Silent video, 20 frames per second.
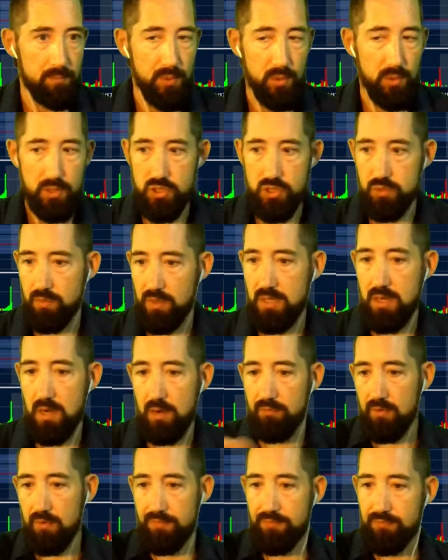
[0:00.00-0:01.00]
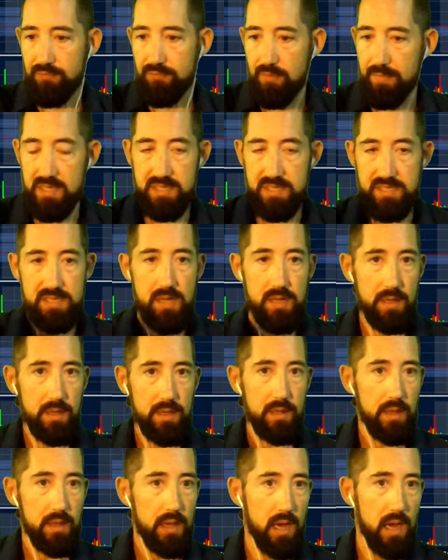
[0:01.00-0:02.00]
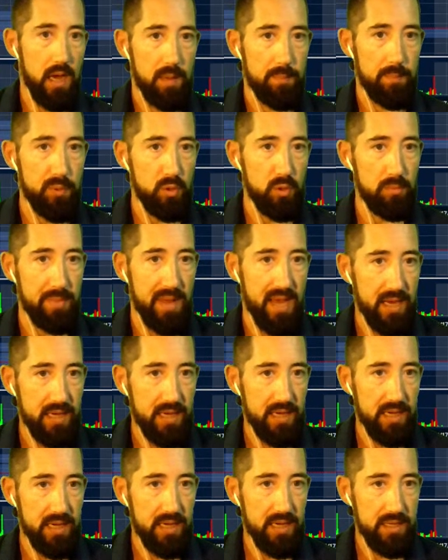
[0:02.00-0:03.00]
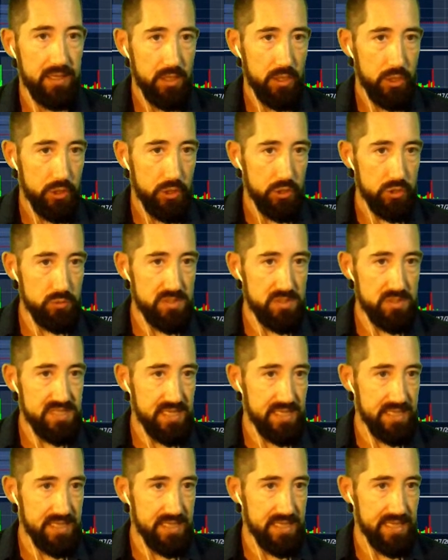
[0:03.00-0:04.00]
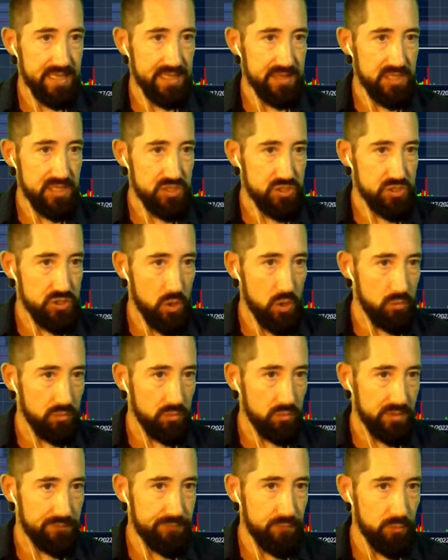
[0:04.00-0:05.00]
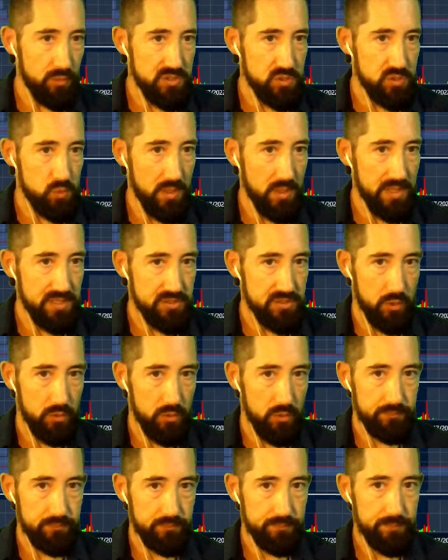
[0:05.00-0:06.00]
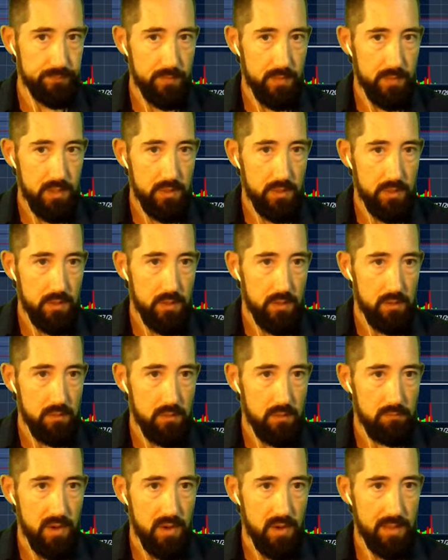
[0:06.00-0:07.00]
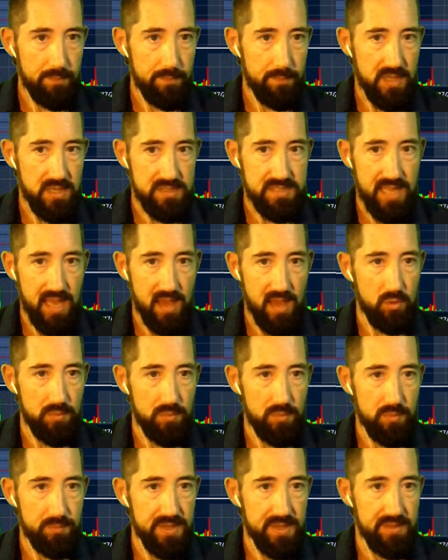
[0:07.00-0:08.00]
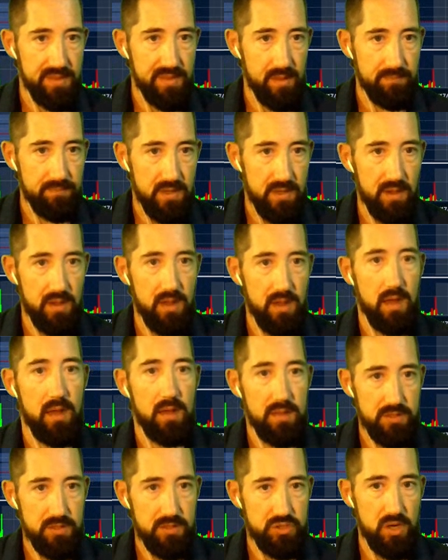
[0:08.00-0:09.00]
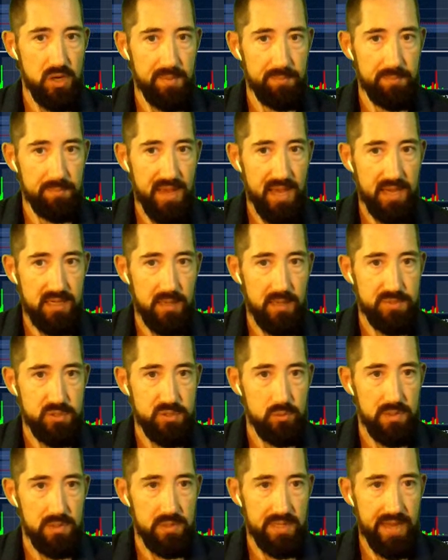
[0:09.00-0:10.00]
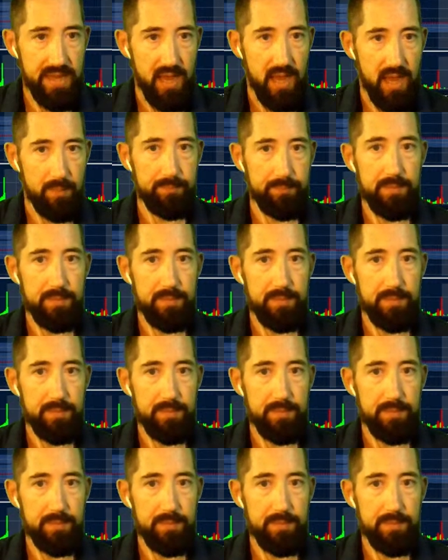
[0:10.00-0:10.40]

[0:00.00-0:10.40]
bullish recovery from this uh, pullback, you'd see it in this zone, the 420 zone, right? Because that would be them uh, jumping back up to a gap.